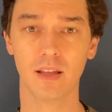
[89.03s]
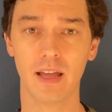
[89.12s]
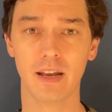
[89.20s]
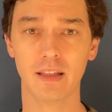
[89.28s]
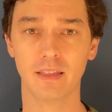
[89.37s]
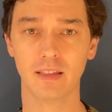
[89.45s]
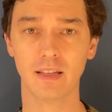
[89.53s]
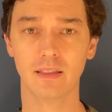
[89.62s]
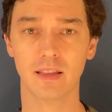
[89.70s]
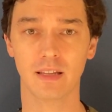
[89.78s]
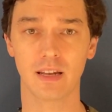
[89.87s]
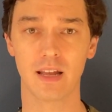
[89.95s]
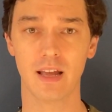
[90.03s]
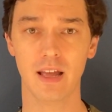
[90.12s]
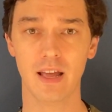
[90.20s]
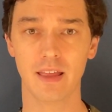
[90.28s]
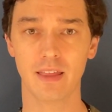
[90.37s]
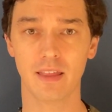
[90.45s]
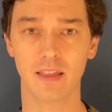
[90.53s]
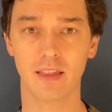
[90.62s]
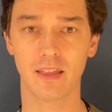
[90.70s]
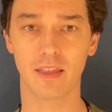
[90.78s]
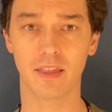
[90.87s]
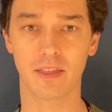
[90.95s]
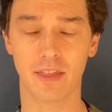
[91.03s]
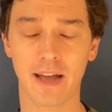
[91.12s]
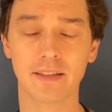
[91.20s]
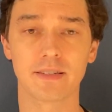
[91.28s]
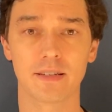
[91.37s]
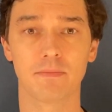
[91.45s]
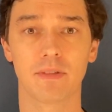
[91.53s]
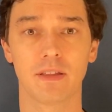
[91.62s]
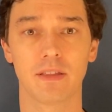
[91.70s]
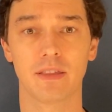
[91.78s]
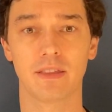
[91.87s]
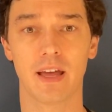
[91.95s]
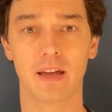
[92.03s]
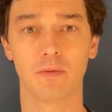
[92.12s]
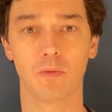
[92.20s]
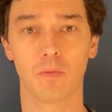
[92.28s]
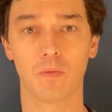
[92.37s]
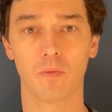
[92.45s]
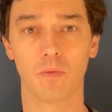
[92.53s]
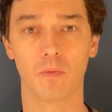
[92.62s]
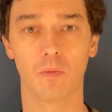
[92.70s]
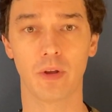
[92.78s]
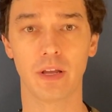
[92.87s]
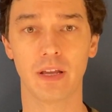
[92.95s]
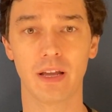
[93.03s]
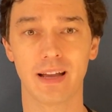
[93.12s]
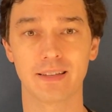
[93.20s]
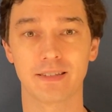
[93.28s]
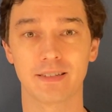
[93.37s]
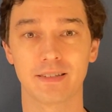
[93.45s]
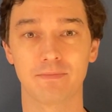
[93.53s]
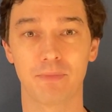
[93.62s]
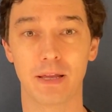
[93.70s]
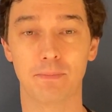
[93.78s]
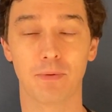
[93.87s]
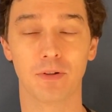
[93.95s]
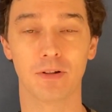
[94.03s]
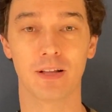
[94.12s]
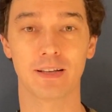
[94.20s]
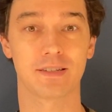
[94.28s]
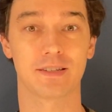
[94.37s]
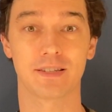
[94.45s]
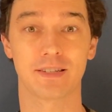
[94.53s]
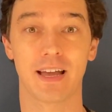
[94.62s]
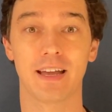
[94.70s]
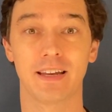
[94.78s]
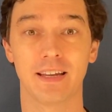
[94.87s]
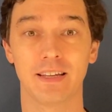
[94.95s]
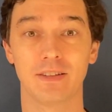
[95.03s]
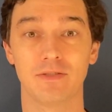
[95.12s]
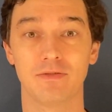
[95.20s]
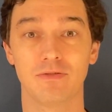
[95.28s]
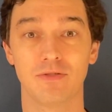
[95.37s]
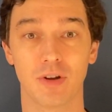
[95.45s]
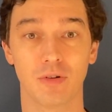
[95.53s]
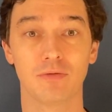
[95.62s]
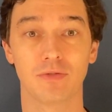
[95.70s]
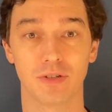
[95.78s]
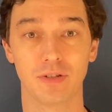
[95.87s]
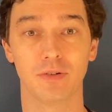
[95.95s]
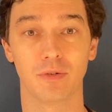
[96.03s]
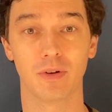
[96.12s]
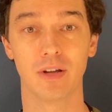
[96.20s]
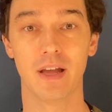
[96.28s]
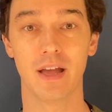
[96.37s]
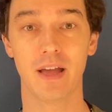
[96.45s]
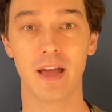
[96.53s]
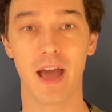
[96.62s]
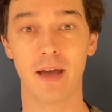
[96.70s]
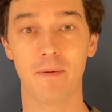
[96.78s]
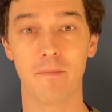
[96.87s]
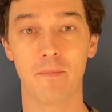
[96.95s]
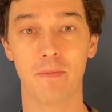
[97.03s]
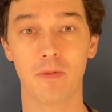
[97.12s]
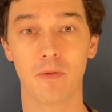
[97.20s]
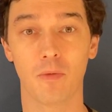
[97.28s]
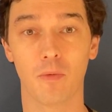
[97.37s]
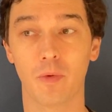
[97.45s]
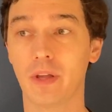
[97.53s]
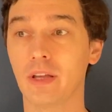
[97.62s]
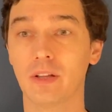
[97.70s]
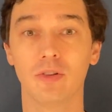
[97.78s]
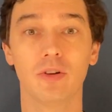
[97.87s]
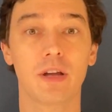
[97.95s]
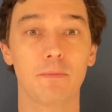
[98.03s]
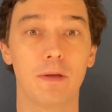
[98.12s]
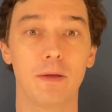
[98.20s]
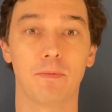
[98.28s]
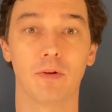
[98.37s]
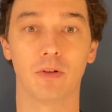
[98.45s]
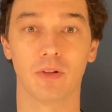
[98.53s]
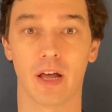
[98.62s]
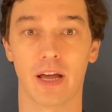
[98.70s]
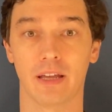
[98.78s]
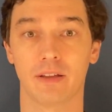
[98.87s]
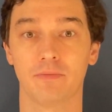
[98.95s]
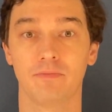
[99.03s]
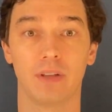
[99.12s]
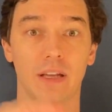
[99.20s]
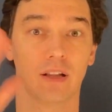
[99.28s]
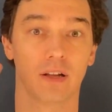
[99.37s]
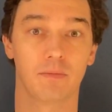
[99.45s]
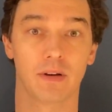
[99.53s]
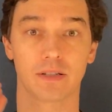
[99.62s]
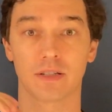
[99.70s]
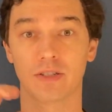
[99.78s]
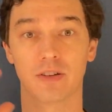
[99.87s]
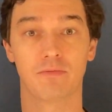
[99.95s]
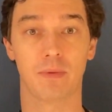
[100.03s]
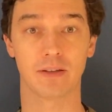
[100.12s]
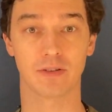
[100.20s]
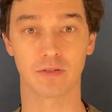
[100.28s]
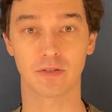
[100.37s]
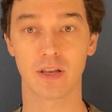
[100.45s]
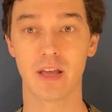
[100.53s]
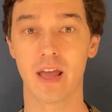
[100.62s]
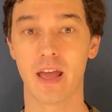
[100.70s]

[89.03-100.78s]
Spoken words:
And I think that that's something that we as people, as a society, don't do. We look at people like Elon Musk and Jeff Bezos